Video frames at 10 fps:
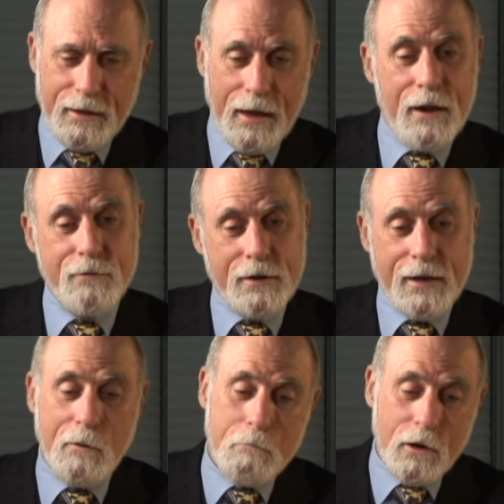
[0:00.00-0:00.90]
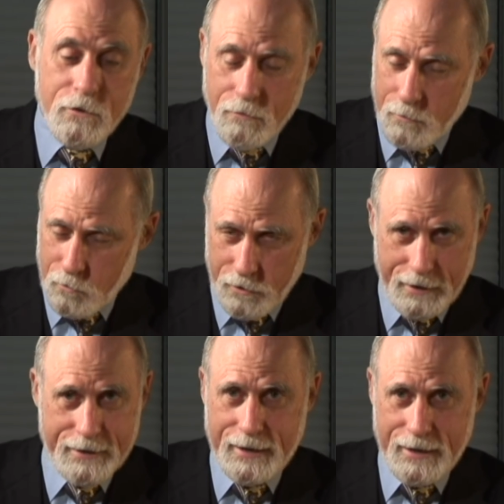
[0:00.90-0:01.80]
And if you get a bunch of them
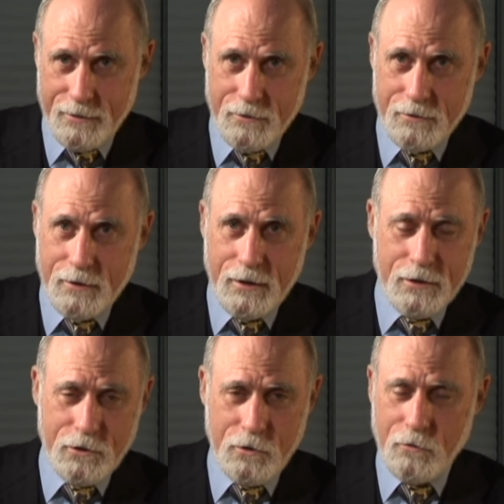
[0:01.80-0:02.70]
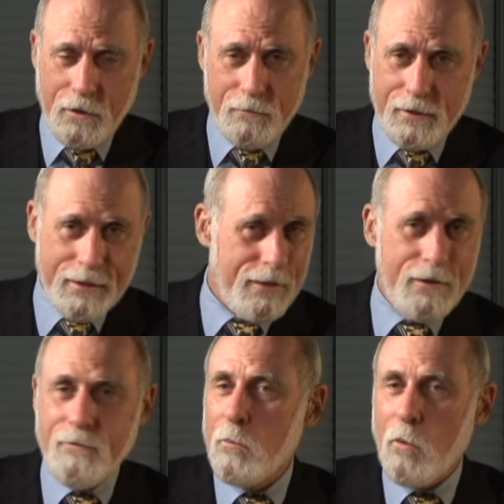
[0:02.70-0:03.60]
working together to do something, that's
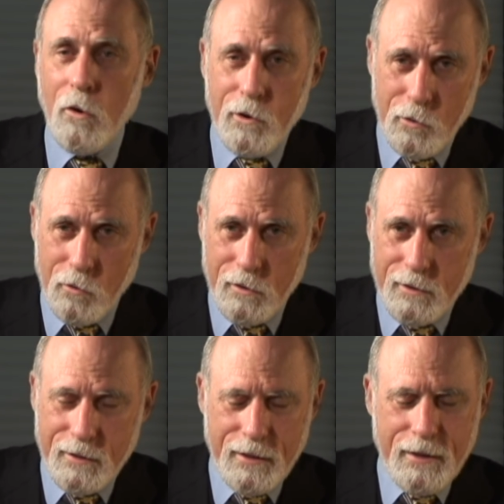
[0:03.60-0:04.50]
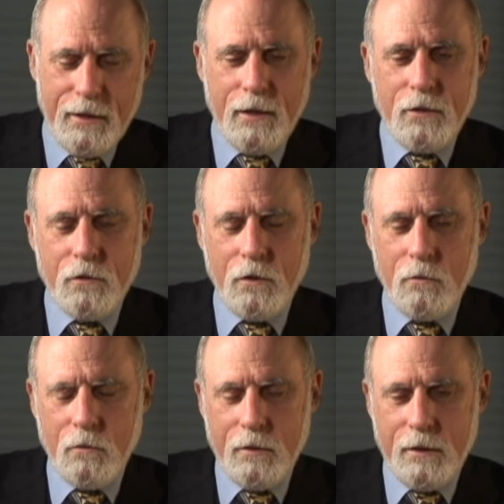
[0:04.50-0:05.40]
even more cool.
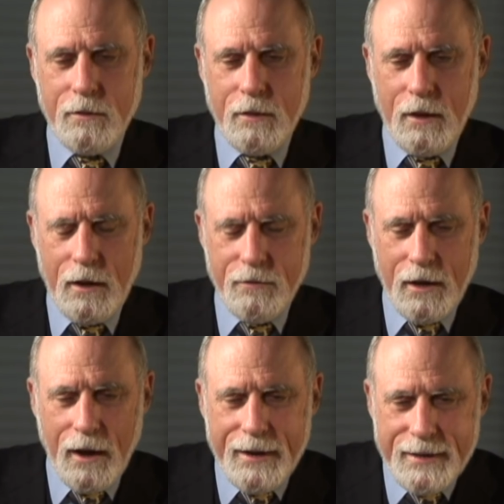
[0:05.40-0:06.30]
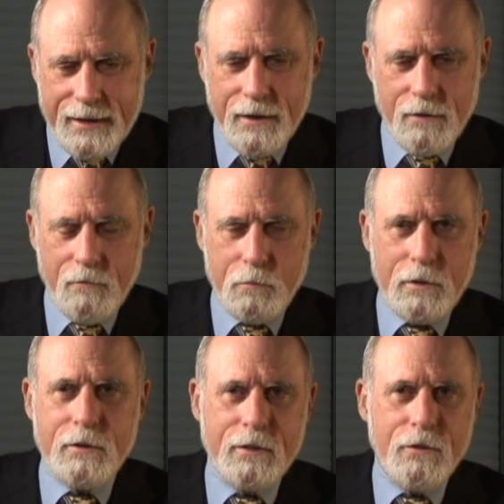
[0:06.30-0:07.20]
So the idea of
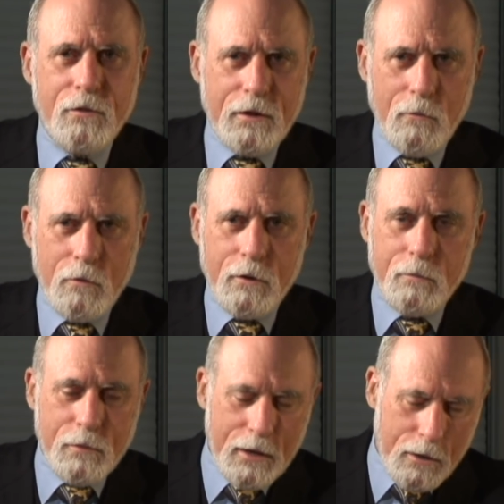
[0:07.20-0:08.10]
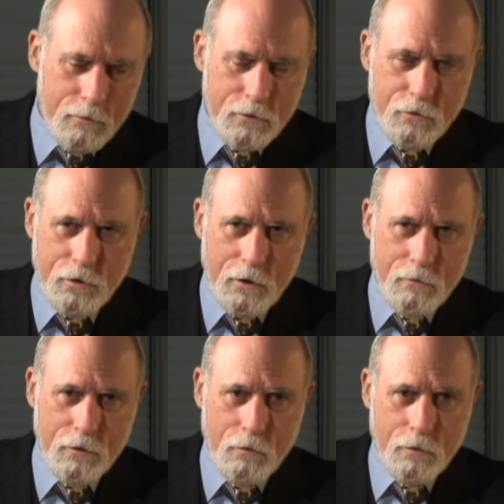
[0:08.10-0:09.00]
building this network and being able to share
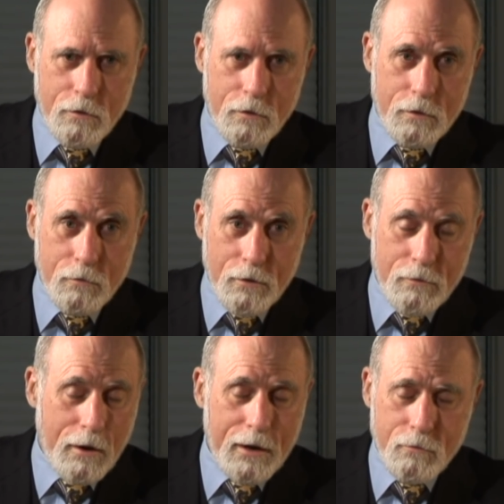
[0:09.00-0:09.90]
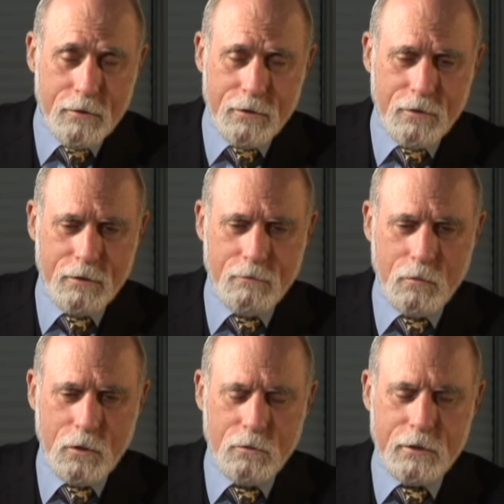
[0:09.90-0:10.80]
resources and to interact with each other
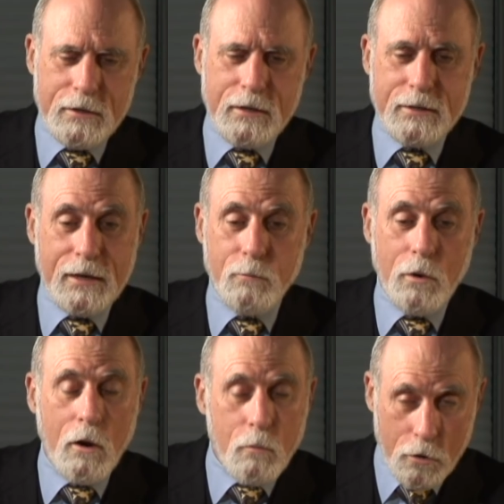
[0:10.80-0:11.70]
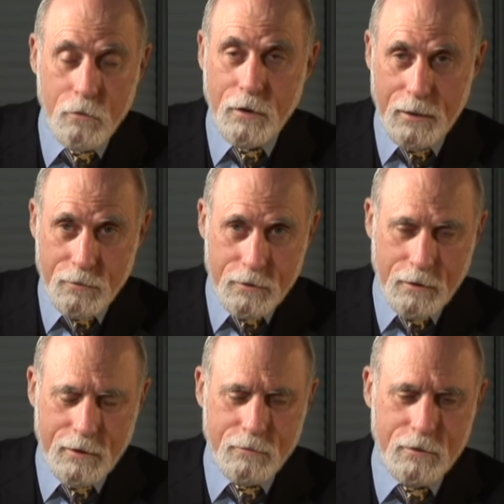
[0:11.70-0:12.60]
remotely and get programs to
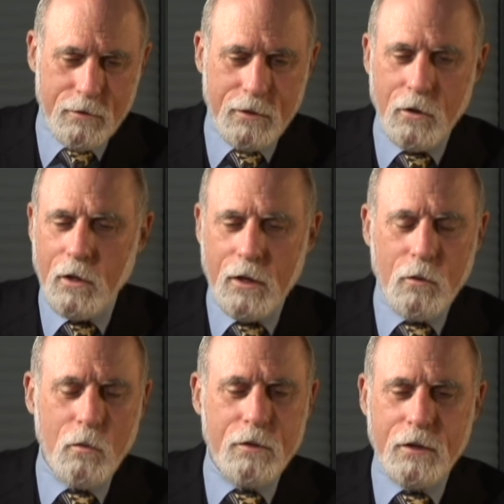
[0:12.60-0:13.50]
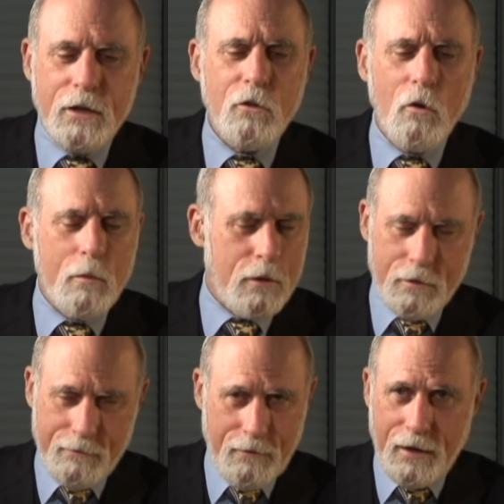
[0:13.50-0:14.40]
talk to each other was
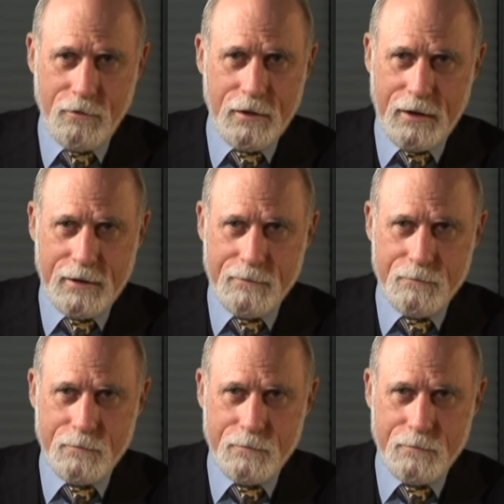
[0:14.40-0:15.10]
enormously fascinating.